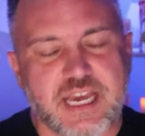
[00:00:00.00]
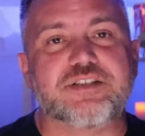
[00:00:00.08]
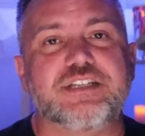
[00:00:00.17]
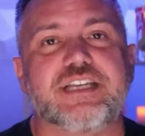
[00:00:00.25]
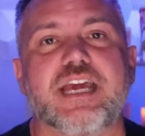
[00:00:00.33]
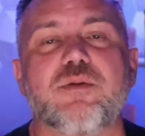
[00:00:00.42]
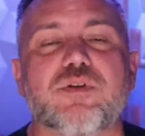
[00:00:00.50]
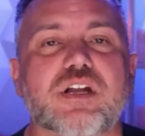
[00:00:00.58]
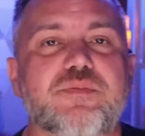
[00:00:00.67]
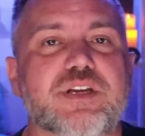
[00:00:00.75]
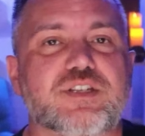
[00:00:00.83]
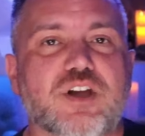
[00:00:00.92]
Now today we're
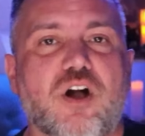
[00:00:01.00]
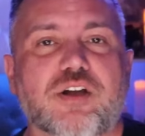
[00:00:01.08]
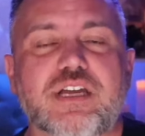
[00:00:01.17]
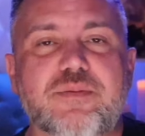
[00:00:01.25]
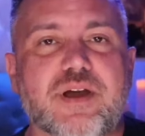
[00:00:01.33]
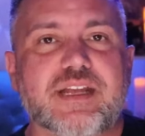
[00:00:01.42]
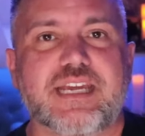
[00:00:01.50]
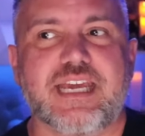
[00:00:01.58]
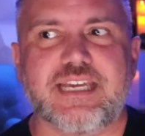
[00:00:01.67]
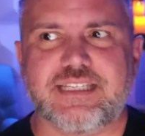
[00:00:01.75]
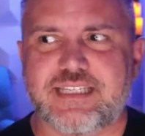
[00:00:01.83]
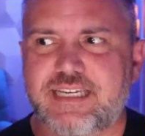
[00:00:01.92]
going to be talking about a
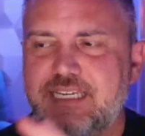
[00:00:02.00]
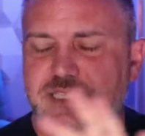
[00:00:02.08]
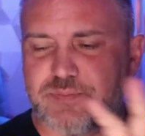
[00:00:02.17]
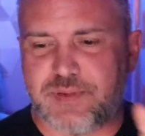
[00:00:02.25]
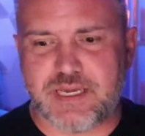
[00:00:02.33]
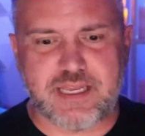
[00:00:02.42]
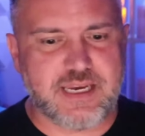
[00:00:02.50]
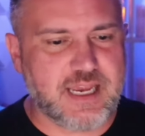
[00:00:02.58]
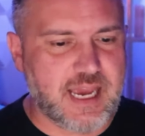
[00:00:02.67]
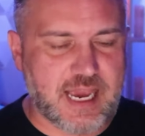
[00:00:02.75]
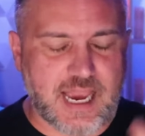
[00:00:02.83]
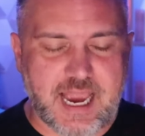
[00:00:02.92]
case that has
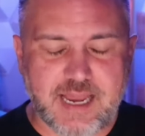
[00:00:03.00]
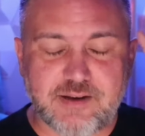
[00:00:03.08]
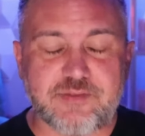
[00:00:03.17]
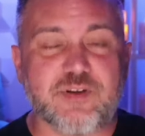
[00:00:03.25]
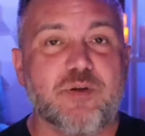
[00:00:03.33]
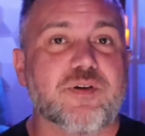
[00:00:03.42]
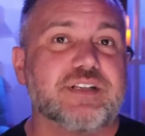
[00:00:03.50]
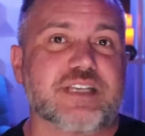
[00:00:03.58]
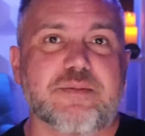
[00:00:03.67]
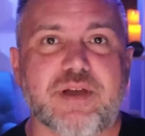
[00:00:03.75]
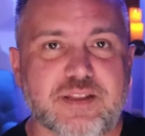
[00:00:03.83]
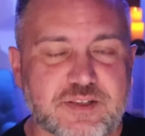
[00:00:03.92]
been, I, I don't even know what
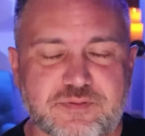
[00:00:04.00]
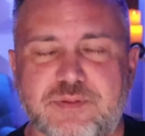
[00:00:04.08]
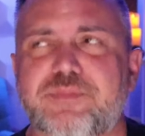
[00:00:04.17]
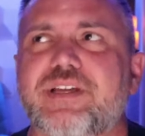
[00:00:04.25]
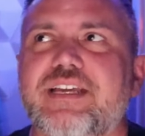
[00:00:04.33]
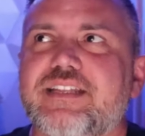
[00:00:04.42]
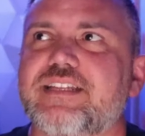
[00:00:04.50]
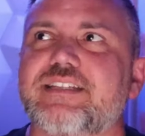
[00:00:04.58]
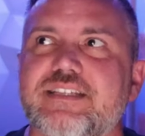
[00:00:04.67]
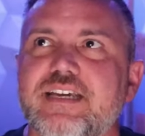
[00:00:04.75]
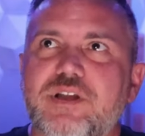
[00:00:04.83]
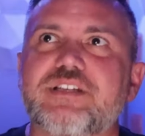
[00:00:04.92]
to say about this one, but in
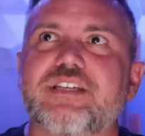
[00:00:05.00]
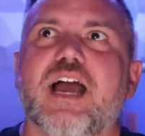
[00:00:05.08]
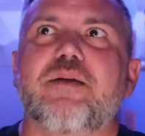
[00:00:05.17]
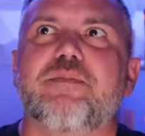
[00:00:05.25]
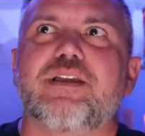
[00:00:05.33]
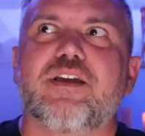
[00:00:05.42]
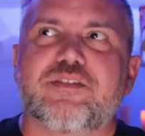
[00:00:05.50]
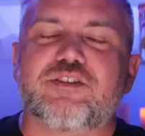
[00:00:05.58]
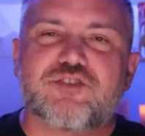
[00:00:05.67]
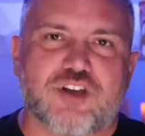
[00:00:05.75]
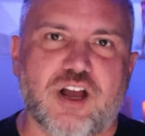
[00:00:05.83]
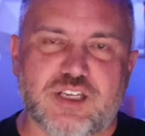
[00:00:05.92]
this point in time
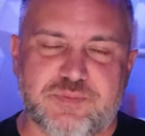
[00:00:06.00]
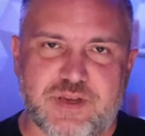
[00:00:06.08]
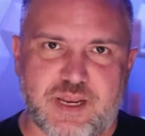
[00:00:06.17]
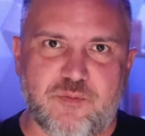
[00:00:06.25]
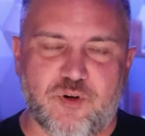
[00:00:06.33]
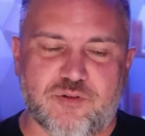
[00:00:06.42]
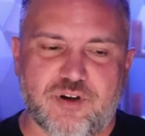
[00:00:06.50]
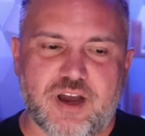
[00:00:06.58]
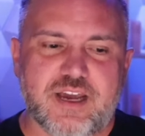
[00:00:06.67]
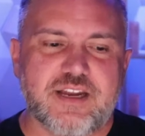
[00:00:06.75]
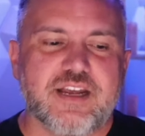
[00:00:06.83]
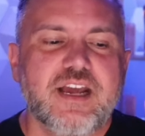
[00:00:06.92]
nothing shocks me anymore,
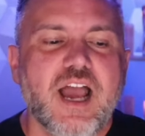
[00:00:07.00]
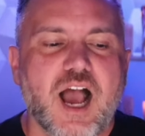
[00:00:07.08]
right?